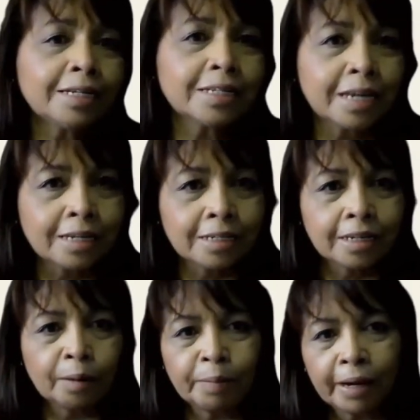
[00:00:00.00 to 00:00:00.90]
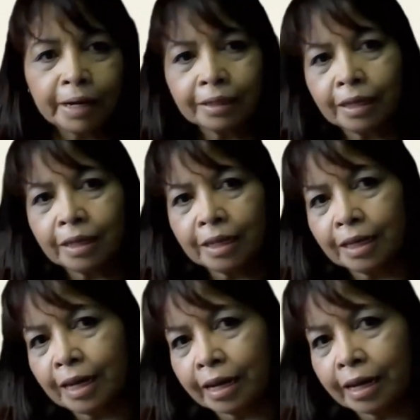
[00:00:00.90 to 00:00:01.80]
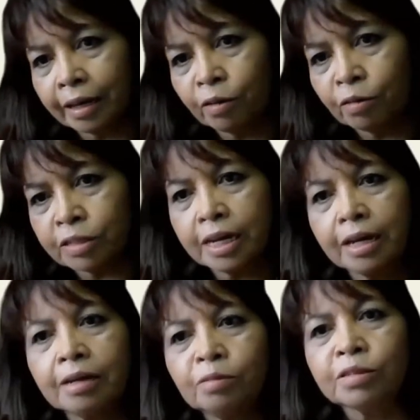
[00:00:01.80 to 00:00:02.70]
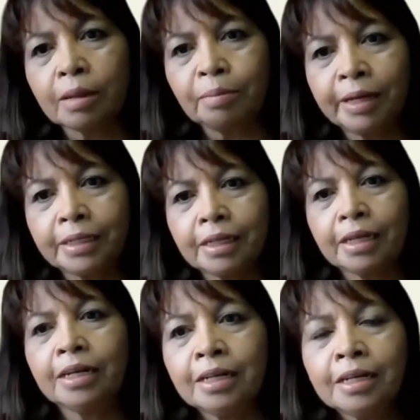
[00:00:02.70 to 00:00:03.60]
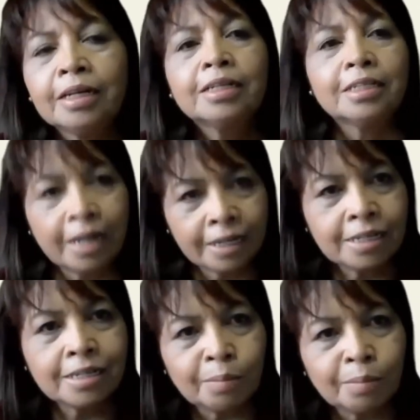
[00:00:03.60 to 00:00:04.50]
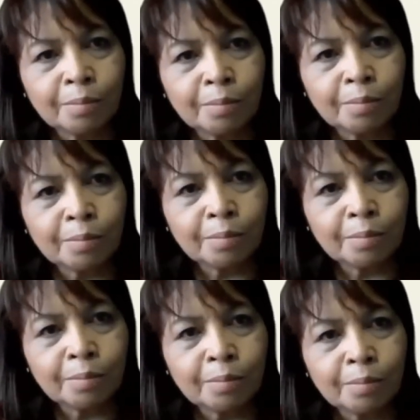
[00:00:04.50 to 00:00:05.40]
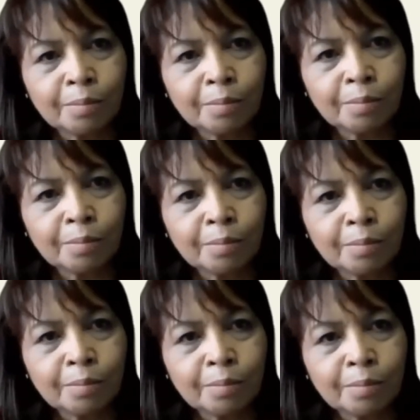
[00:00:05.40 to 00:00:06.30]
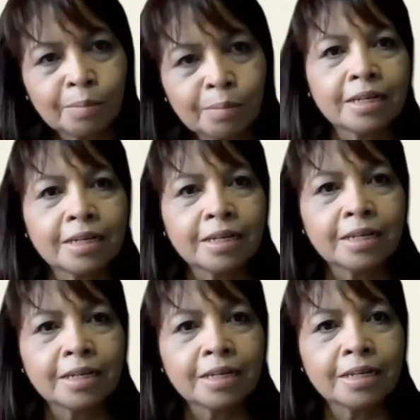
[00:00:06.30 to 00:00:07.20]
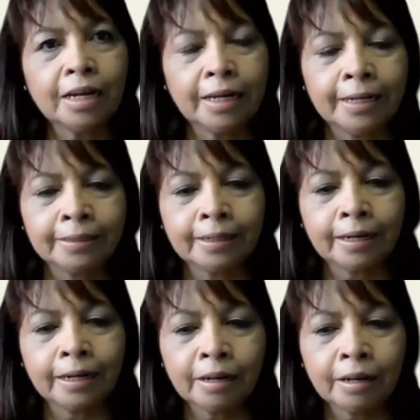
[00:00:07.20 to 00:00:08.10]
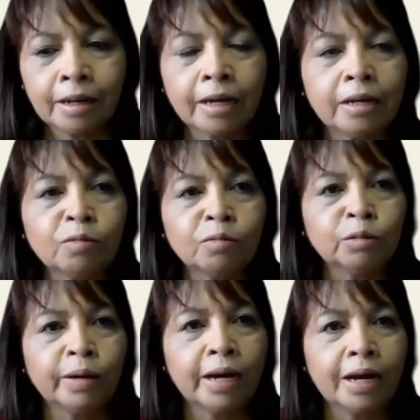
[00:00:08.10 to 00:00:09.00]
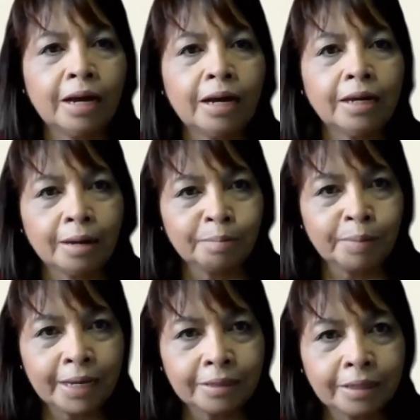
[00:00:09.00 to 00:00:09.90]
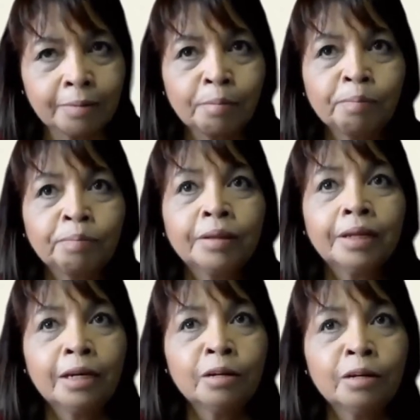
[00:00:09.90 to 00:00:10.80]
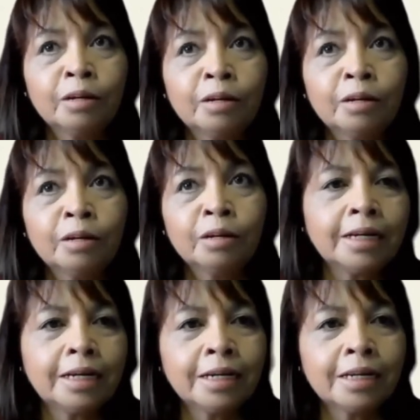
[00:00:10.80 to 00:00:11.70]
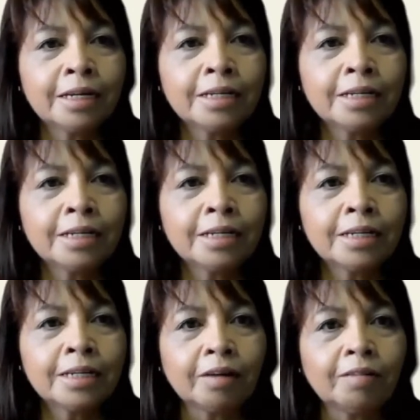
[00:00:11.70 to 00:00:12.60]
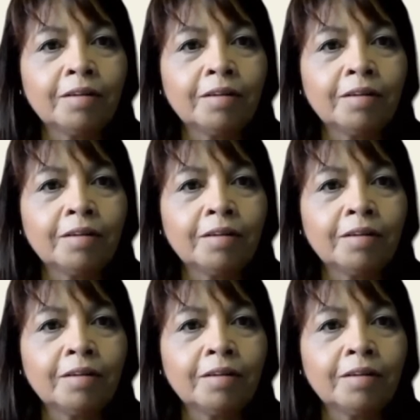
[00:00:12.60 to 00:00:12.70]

Yes, I wanted to share that from the SICA region, we already started that conversation that needs to take place between agriculture and environment and